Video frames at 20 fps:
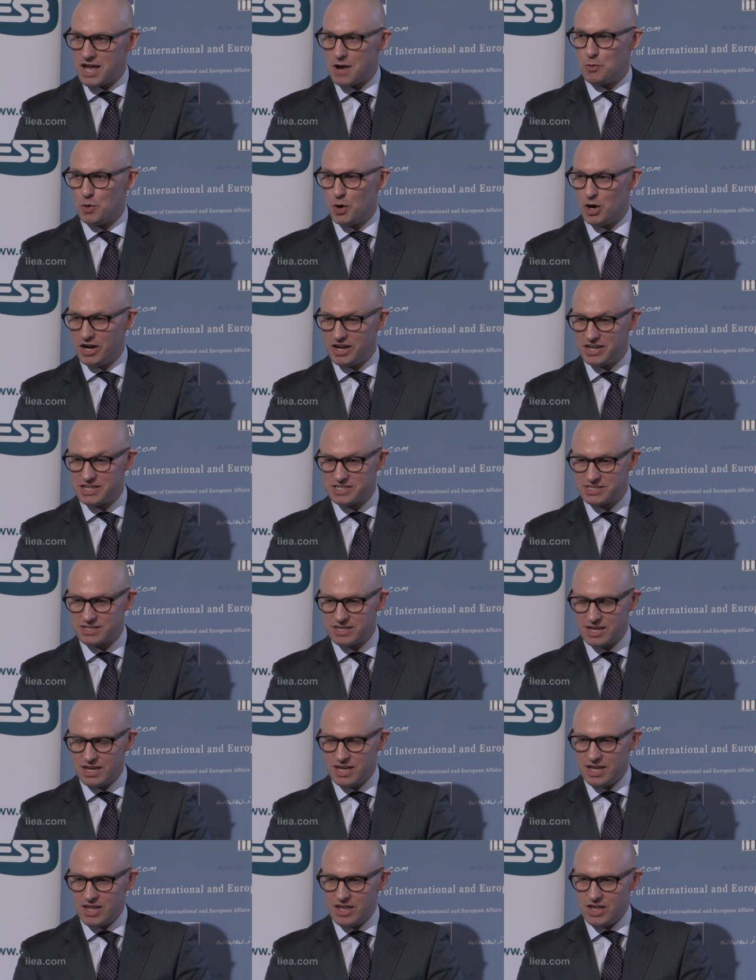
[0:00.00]
networks,
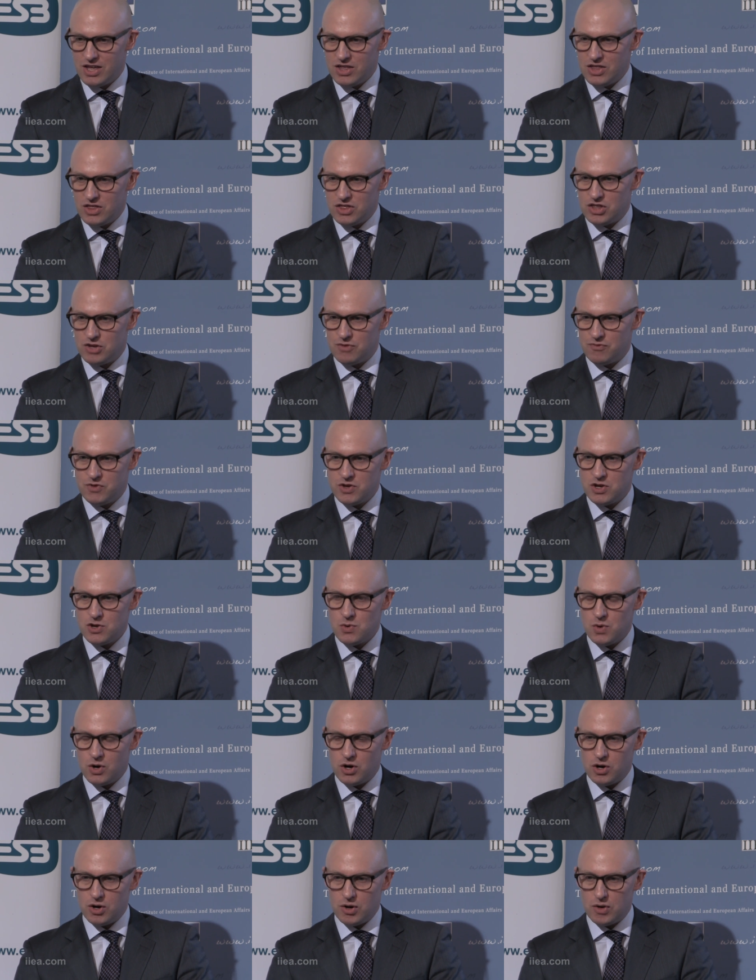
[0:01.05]
the
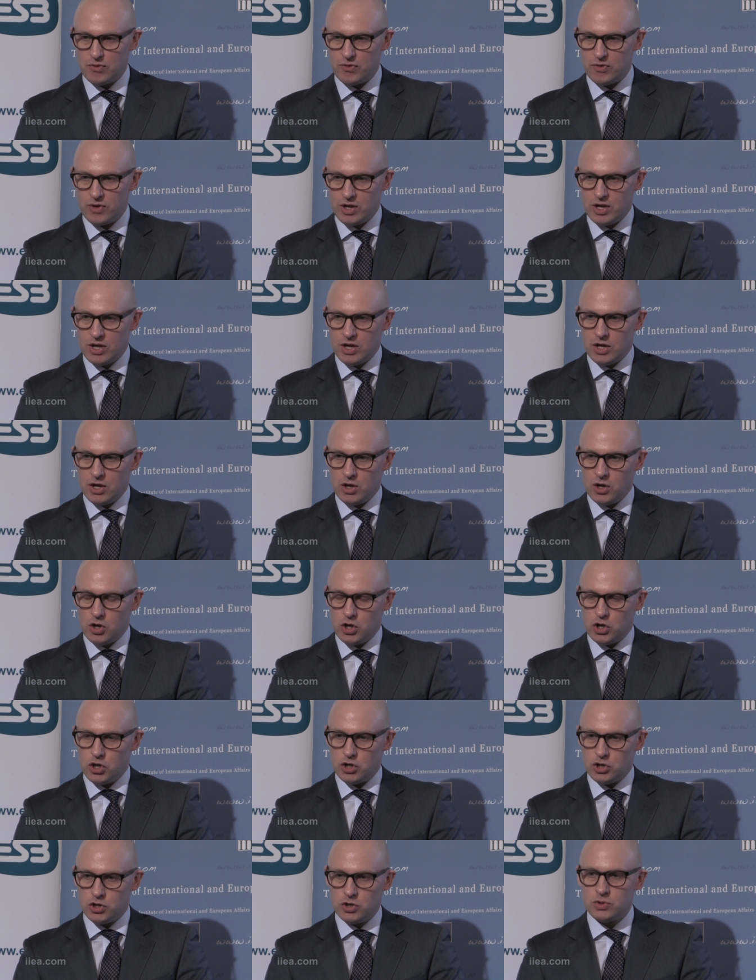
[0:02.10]
view of
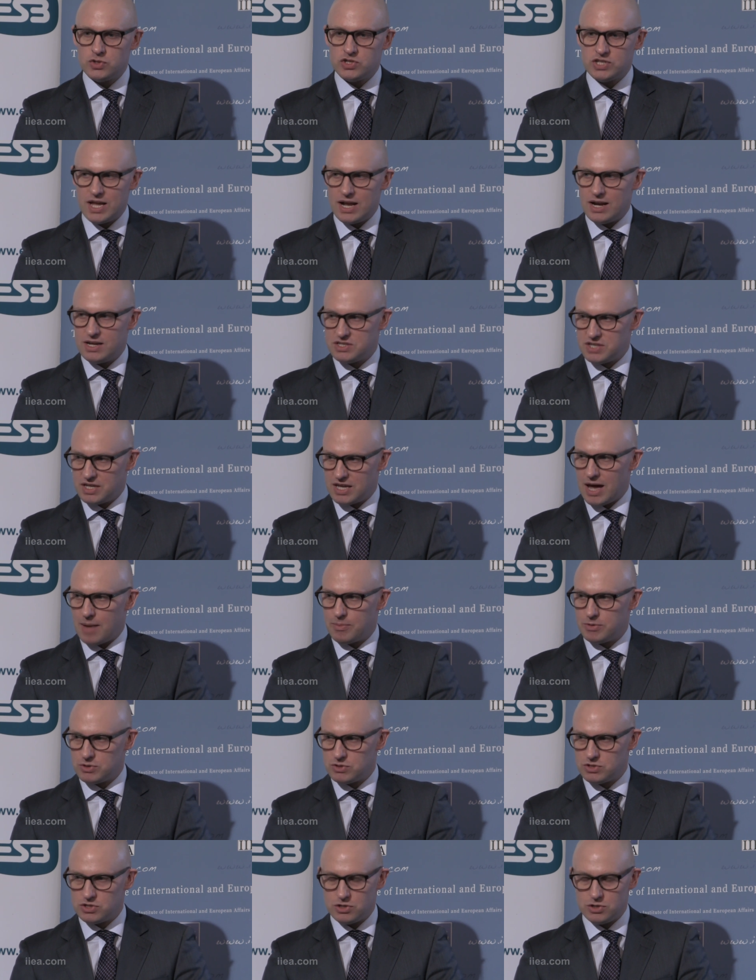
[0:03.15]
you sell us a
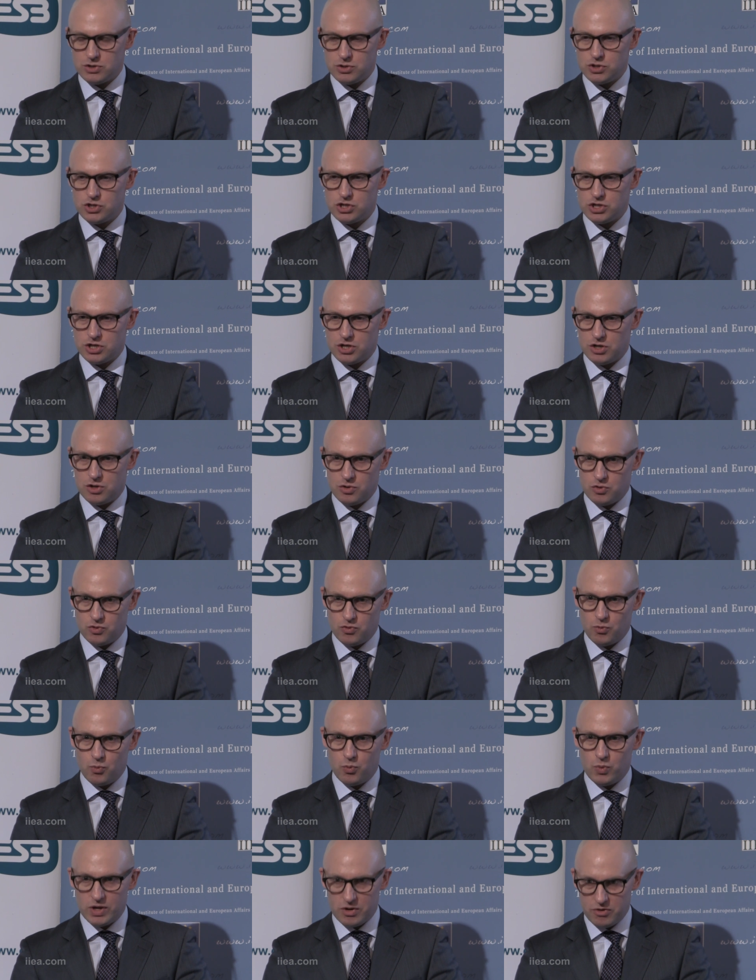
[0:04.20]
capital solution and
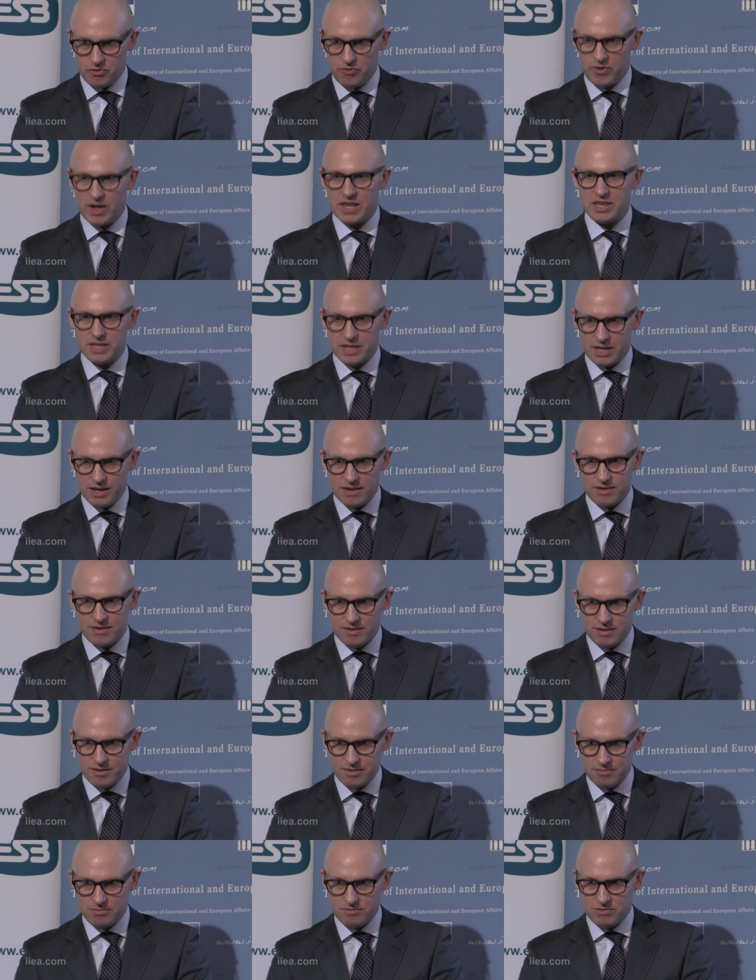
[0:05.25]
we'll fund it
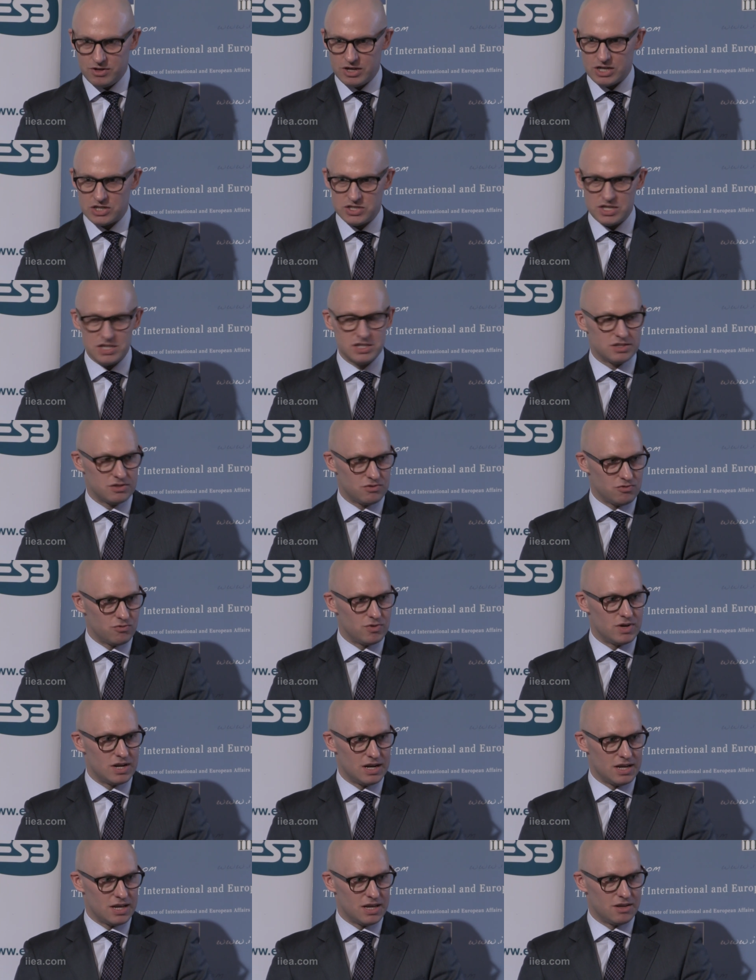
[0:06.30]
just isn't
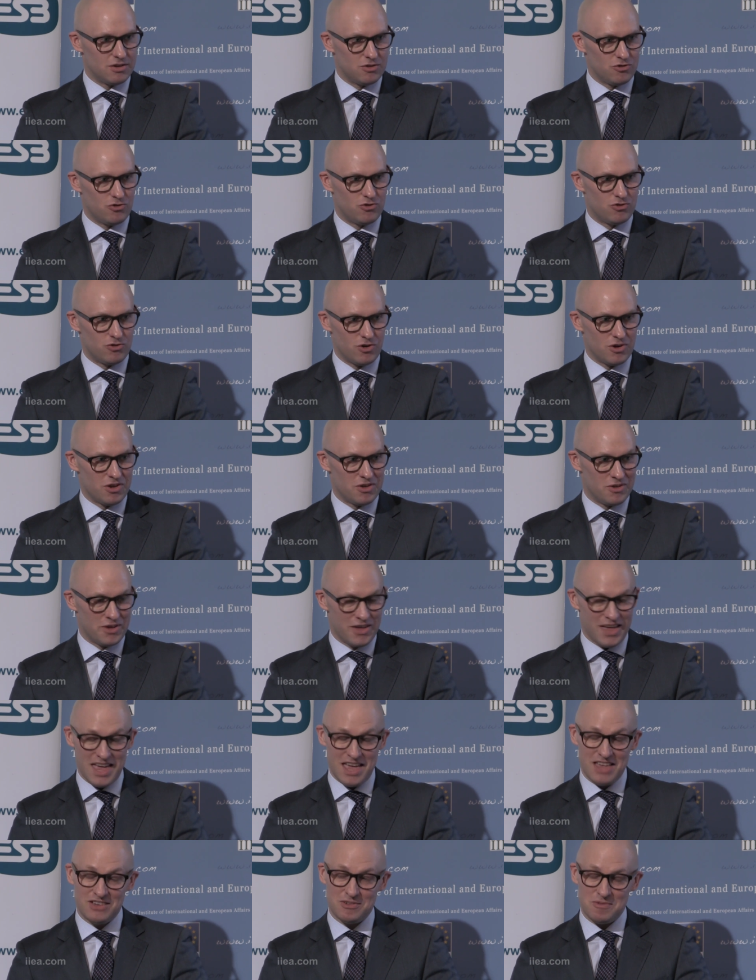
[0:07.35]
really
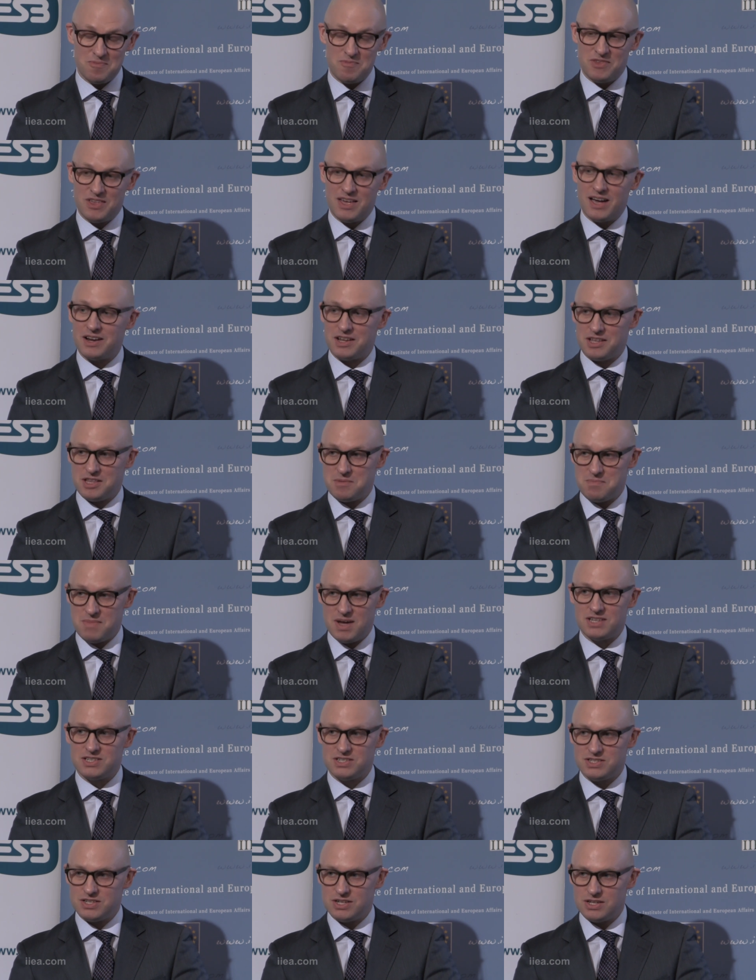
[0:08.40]
isn't cutting the
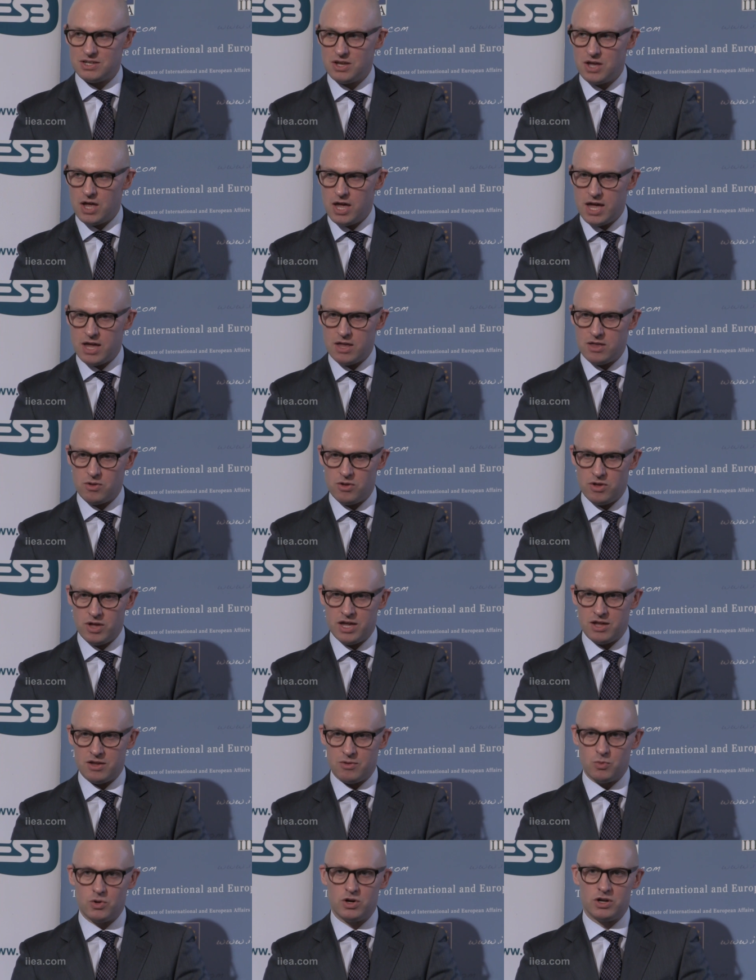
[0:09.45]
mustard in,
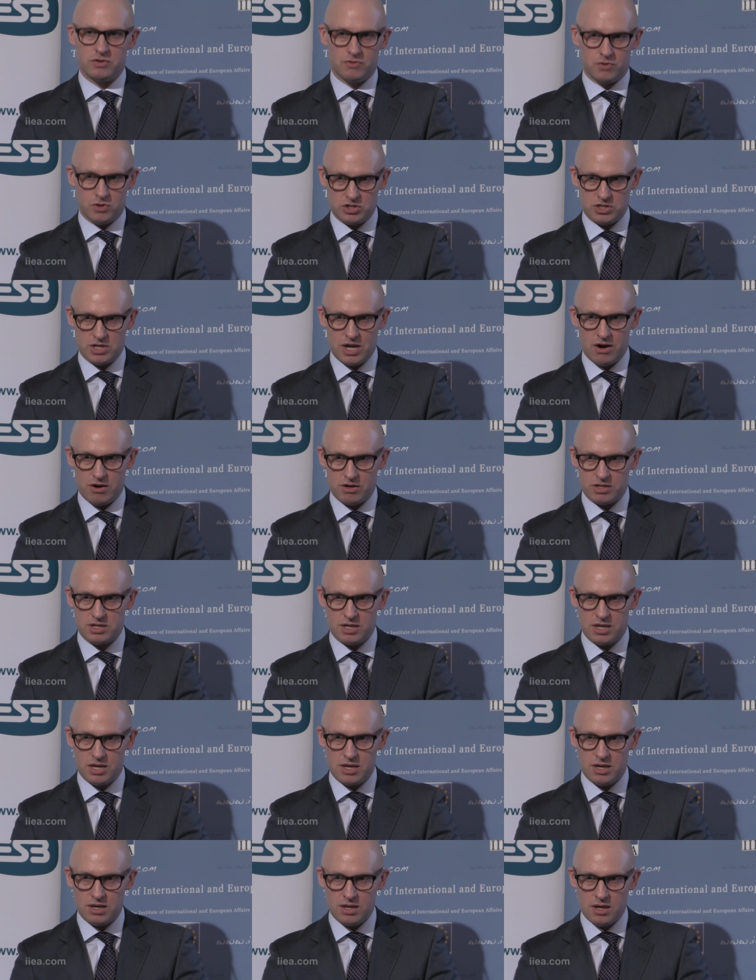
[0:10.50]
in a world of
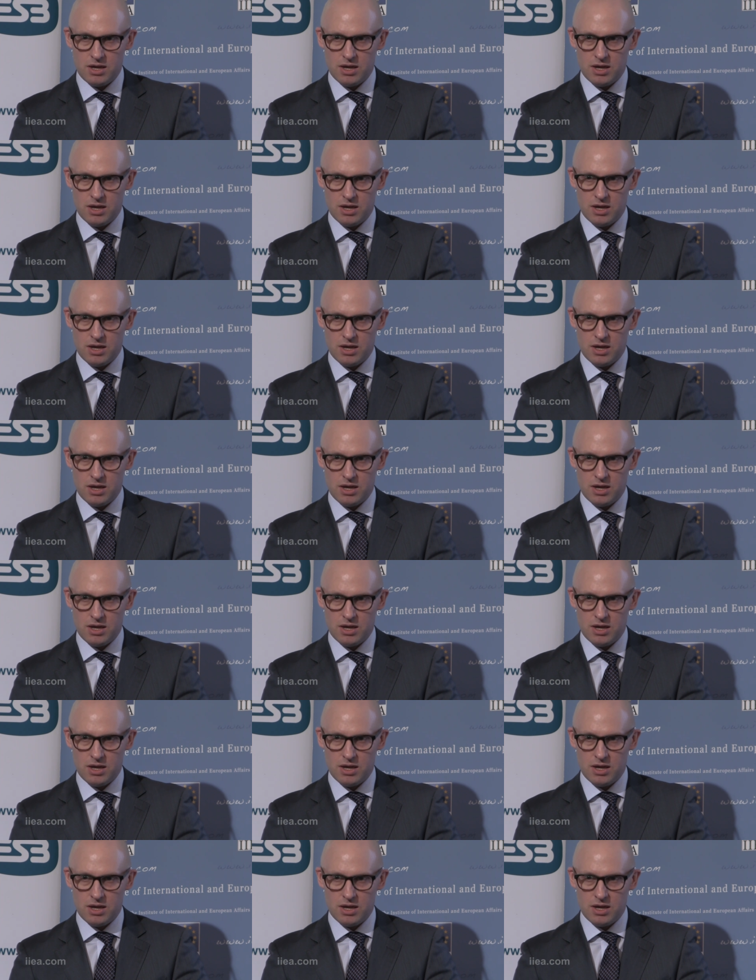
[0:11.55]
austerity.